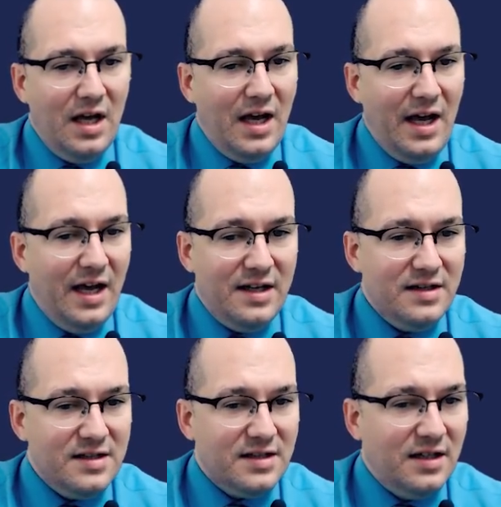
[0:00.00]

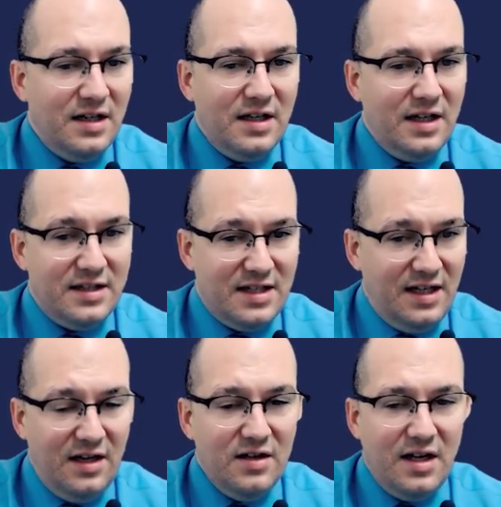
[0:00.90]
And it said
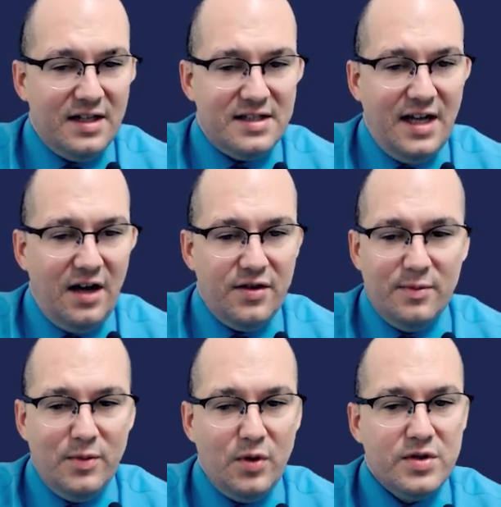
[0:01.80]
here, it's now the
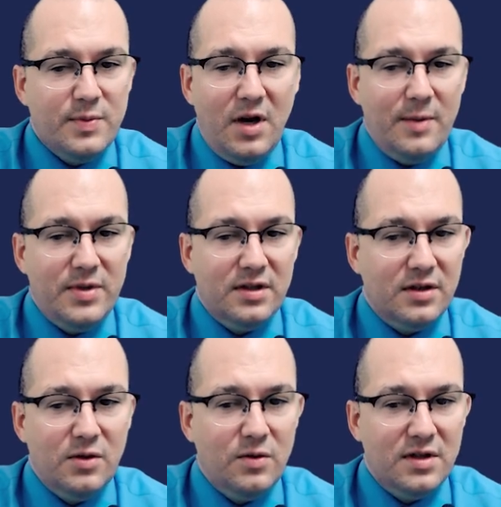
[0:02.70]
most popular
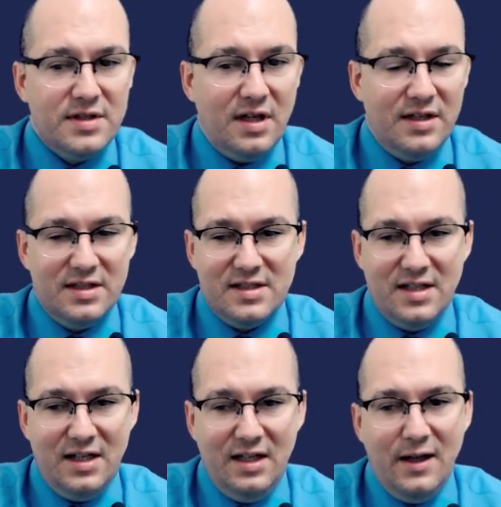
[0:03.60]
course on the
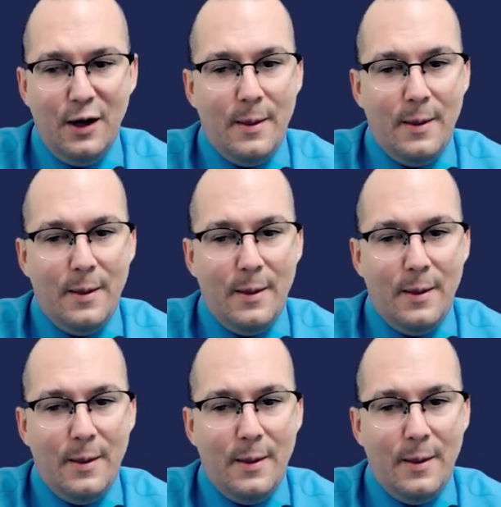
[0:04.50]
study.